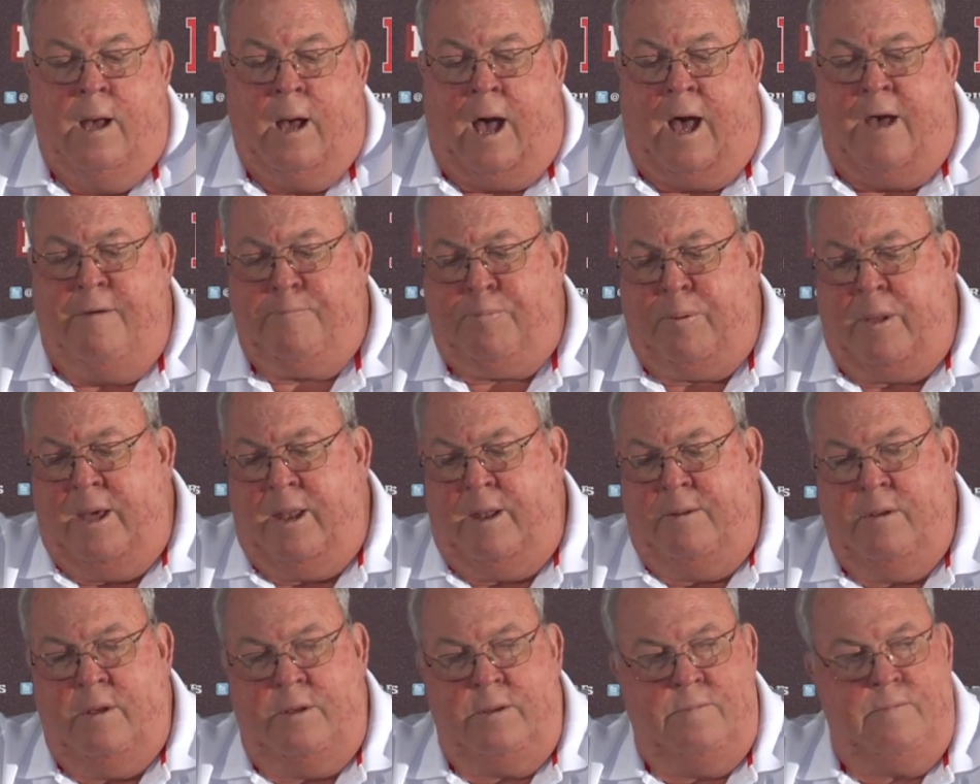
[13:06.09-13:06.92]
I've
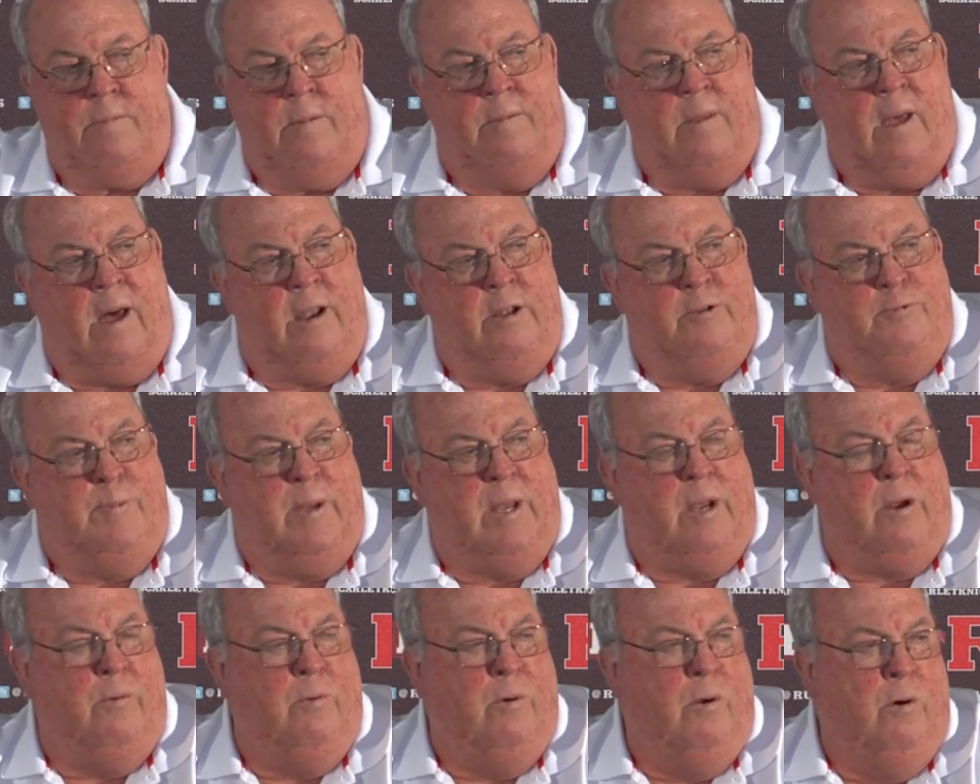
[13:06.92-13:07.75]
played not as
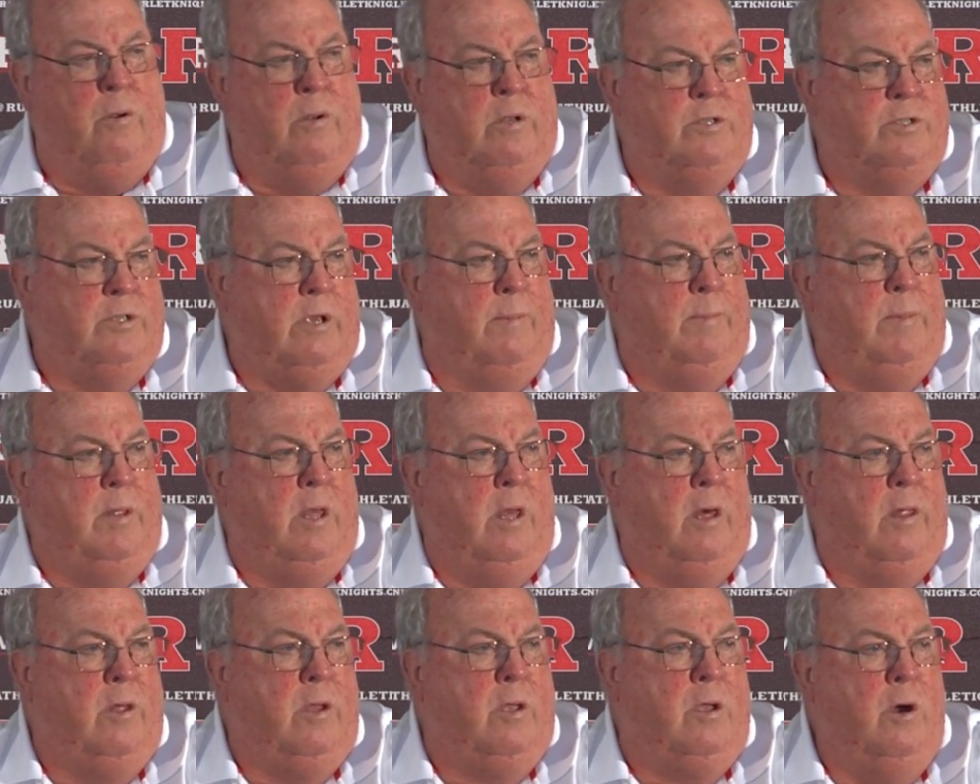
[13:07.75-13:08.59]
big a role as some of
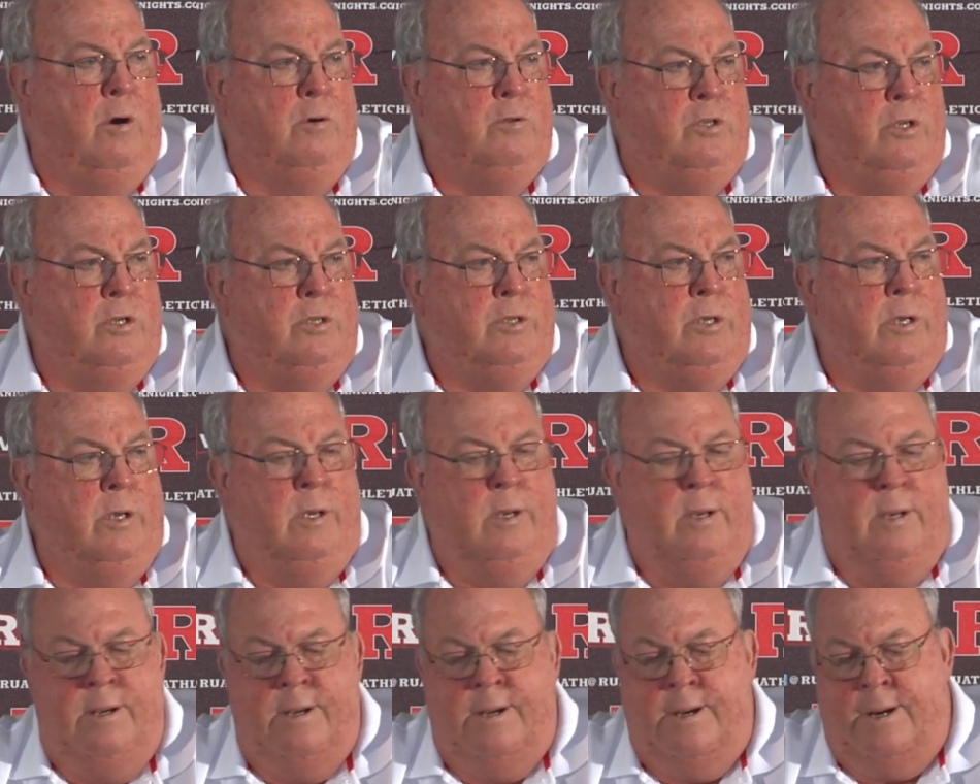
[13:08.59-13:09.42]
the other coaches.
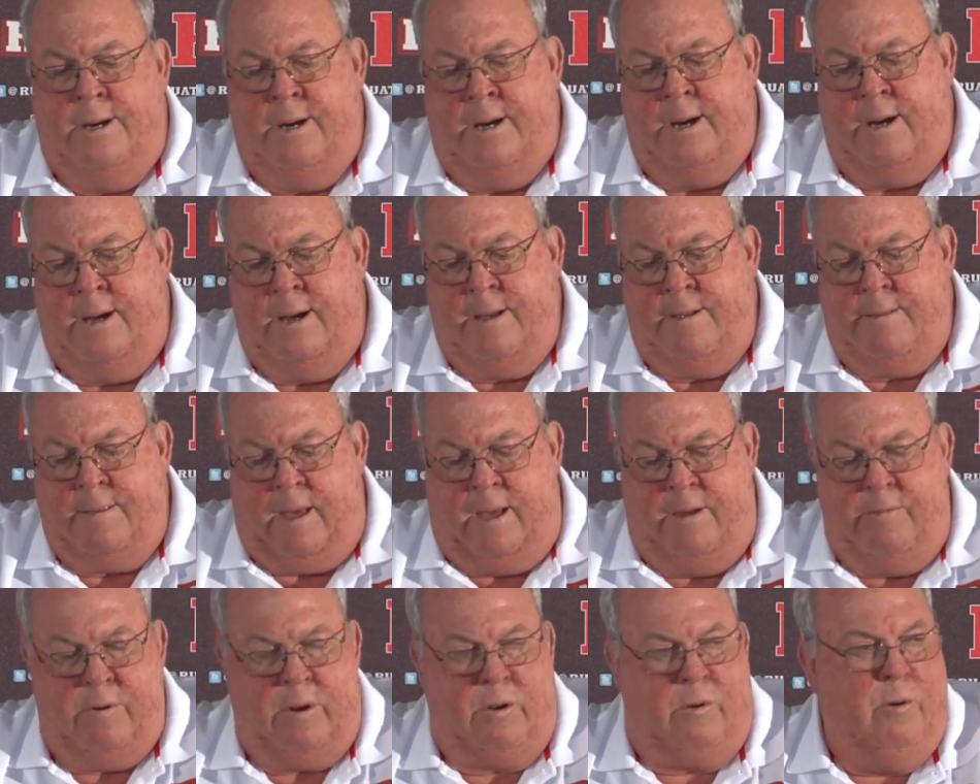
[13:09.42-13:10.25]
I
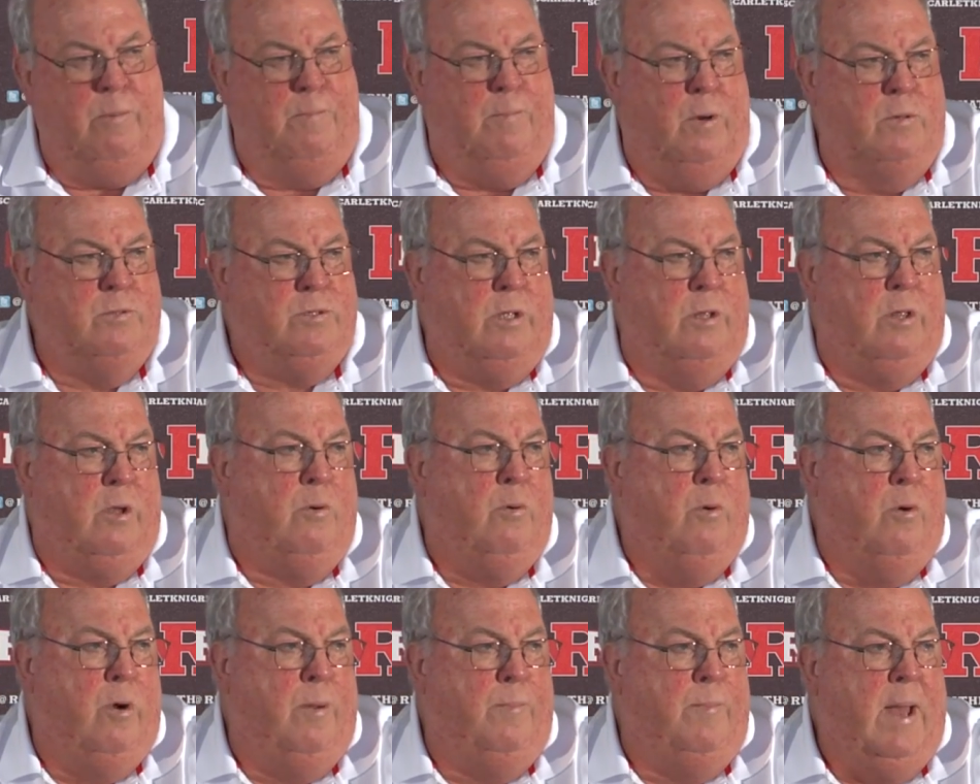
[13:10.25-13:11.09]
recruit mostly the
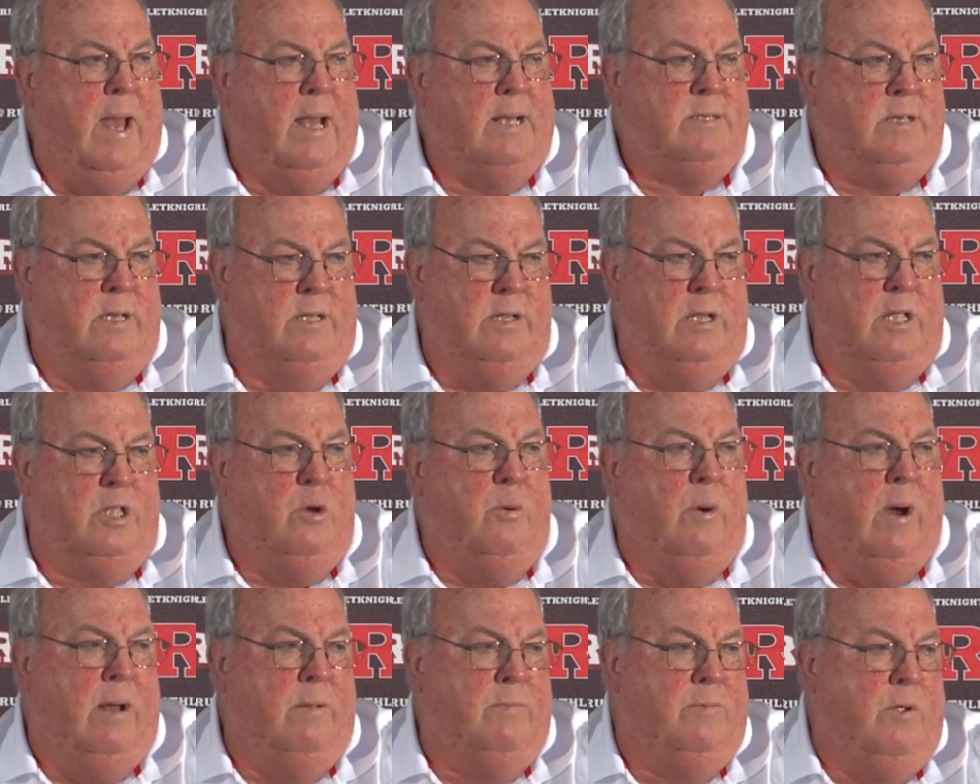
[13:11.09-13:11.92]
quarterbacks. I did
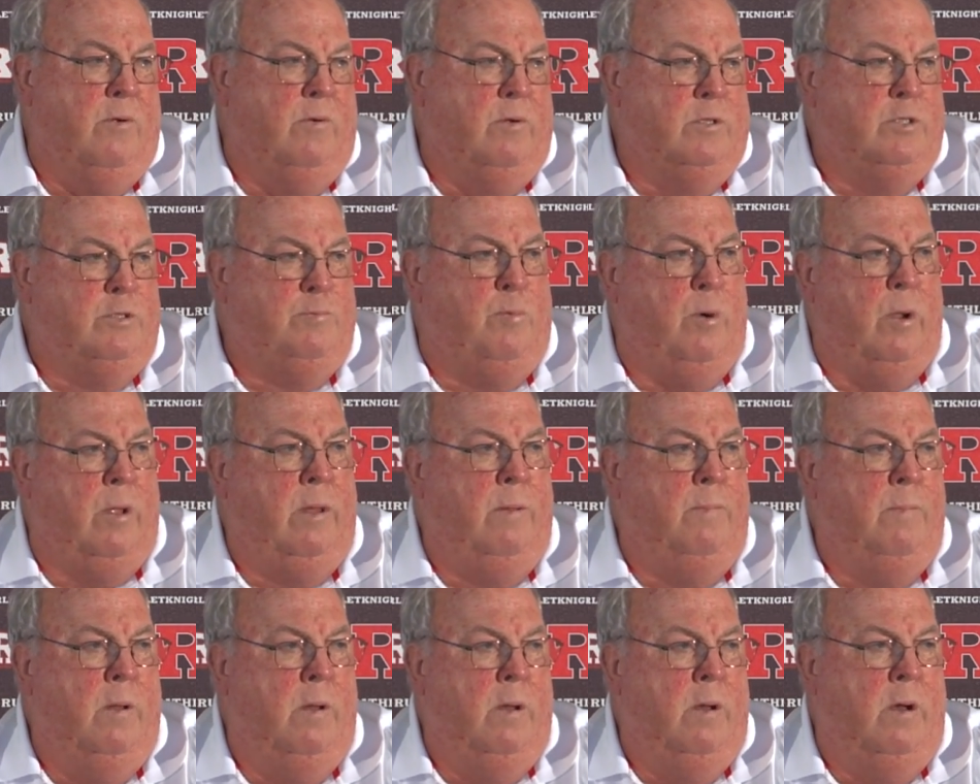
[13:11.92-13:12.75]
go out during
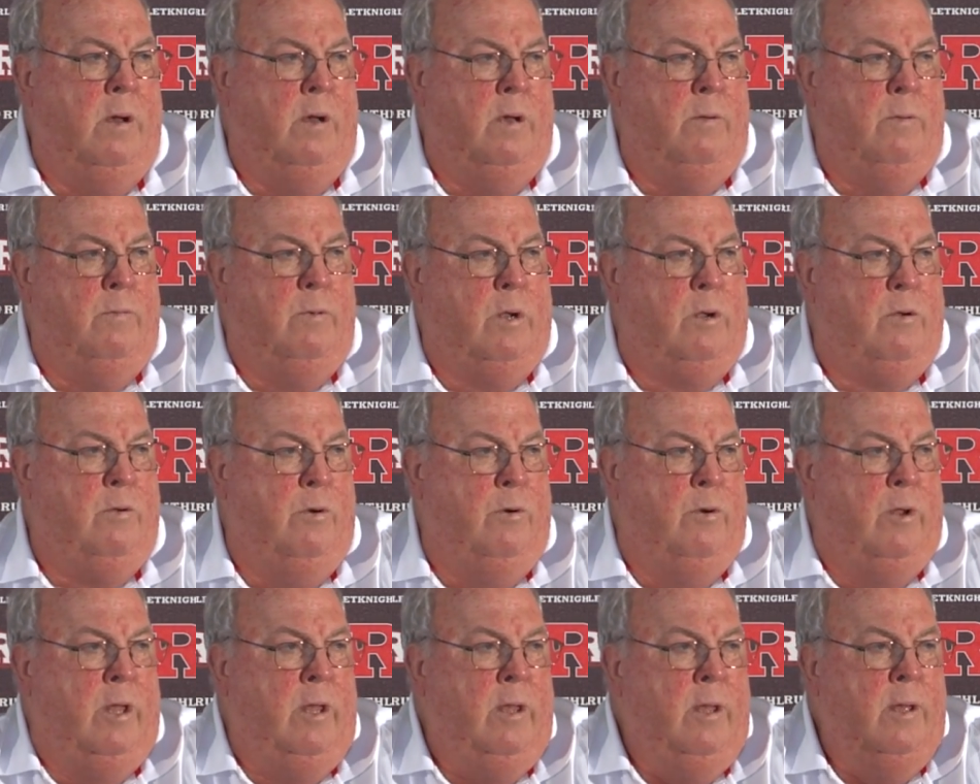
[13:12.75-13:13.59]
spring
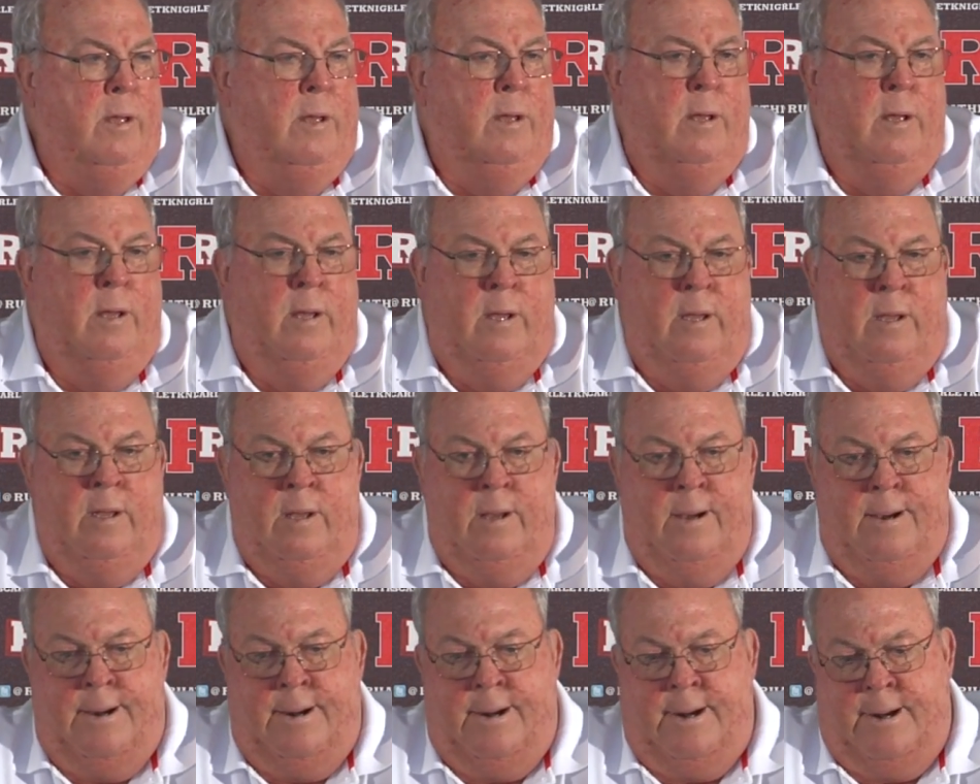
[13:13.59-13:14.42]
recruiting
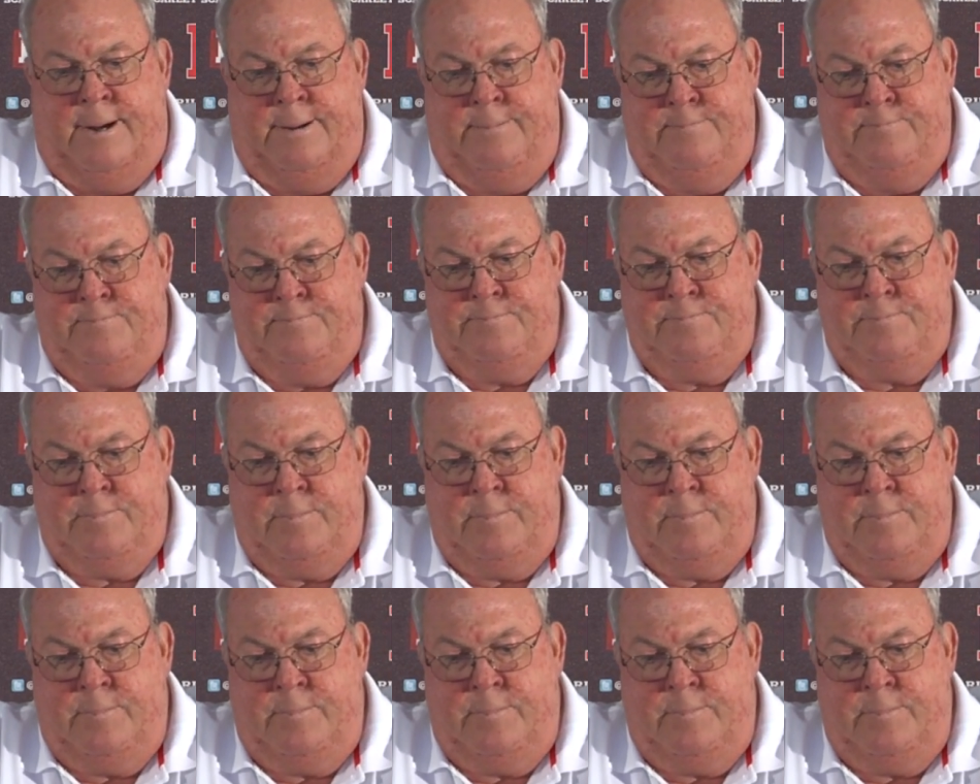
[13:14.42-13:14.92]
and